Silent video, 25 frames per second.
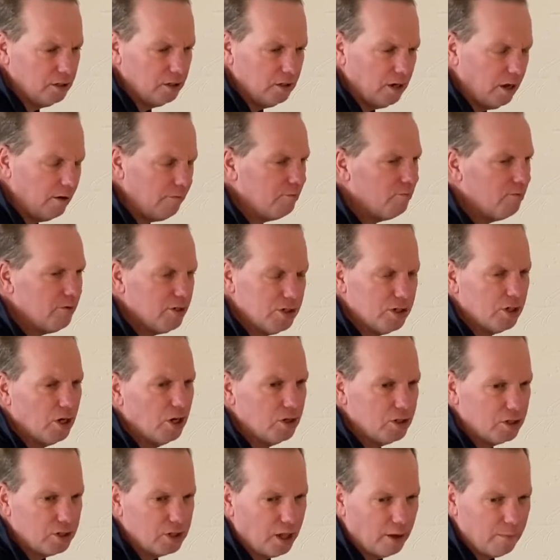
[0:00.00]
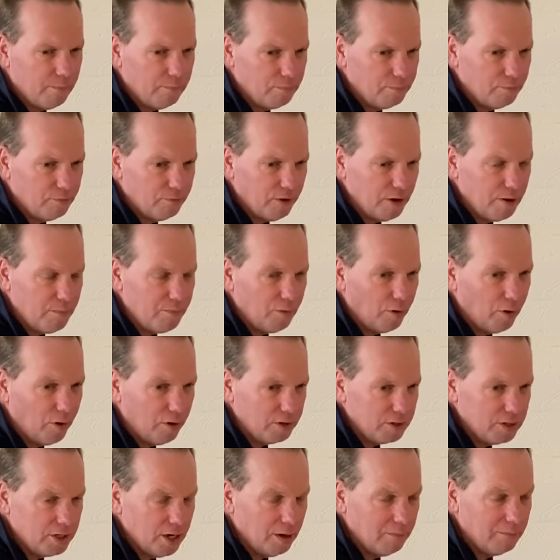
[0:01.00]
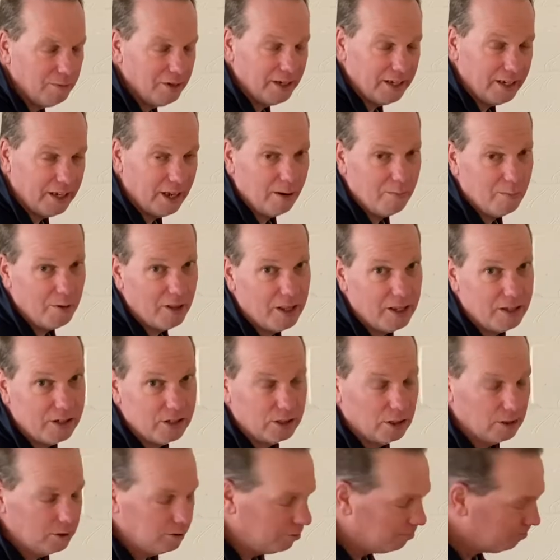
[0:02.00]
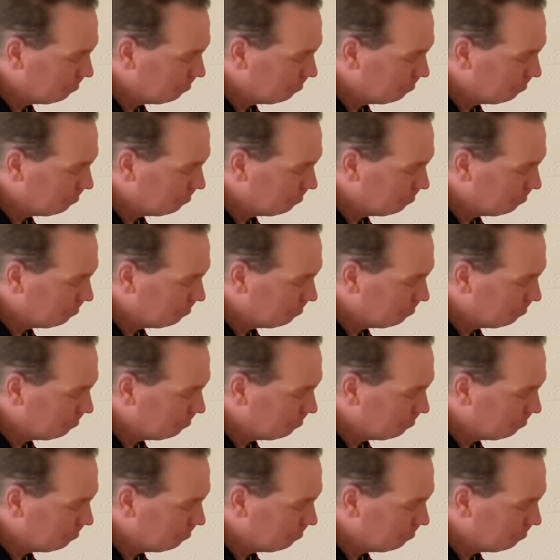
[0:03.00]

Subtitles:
Haven't researched that free product yet, but it came with it, so